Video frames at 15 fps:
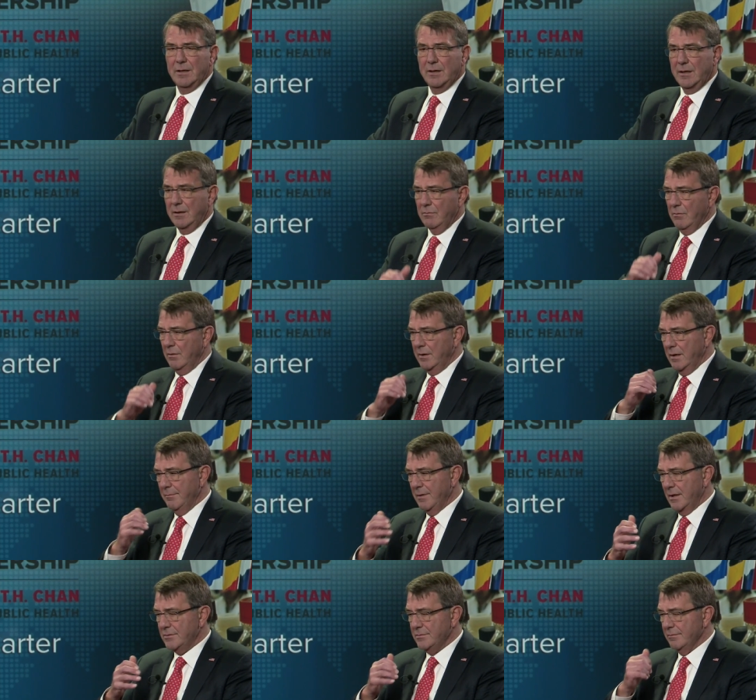And I wanted
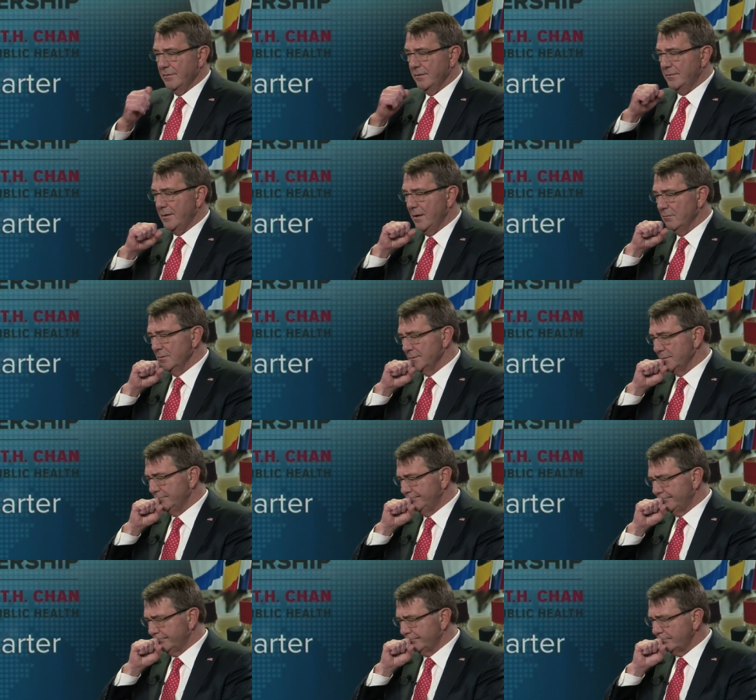to make sure that that was
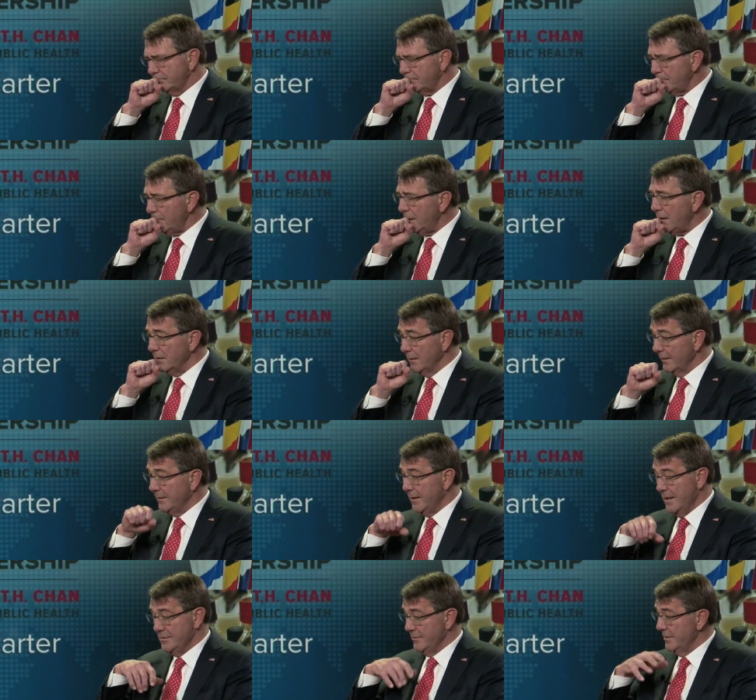not
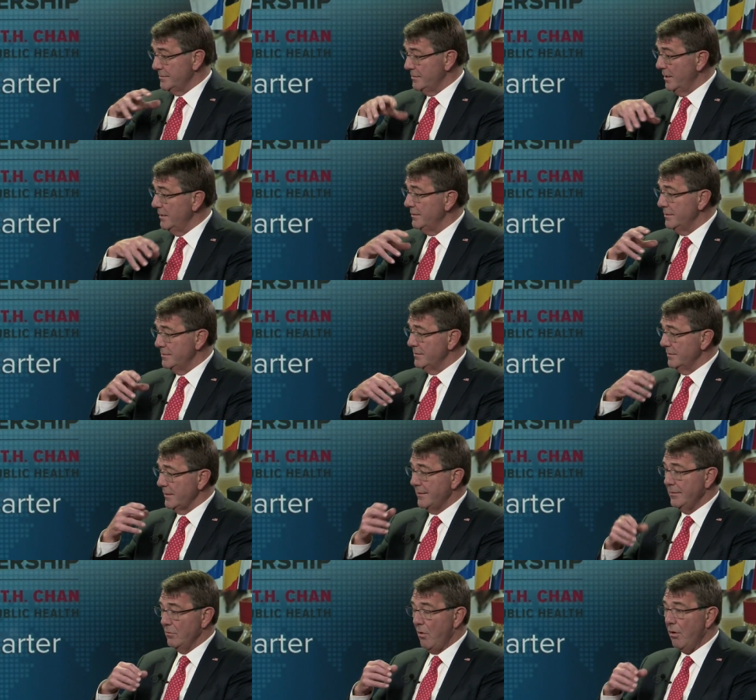the case. So I studied these
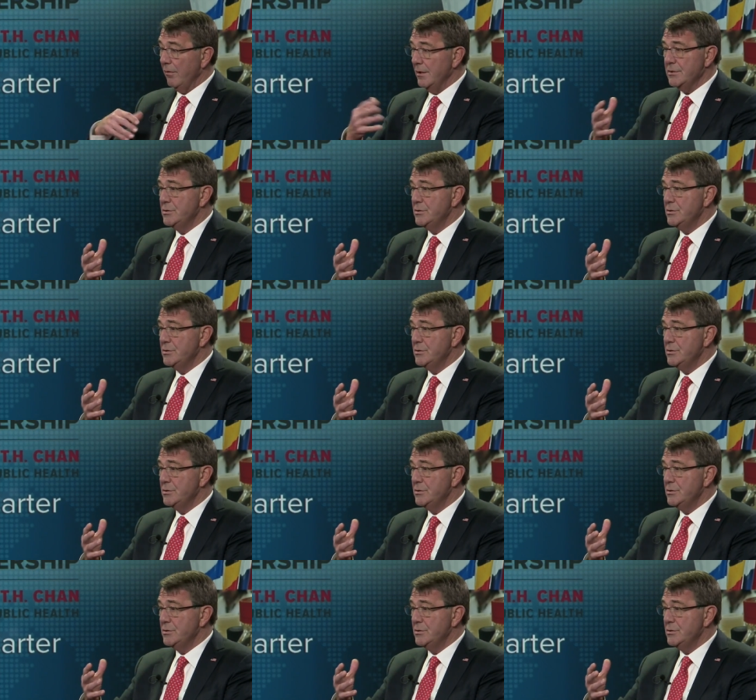things, and there are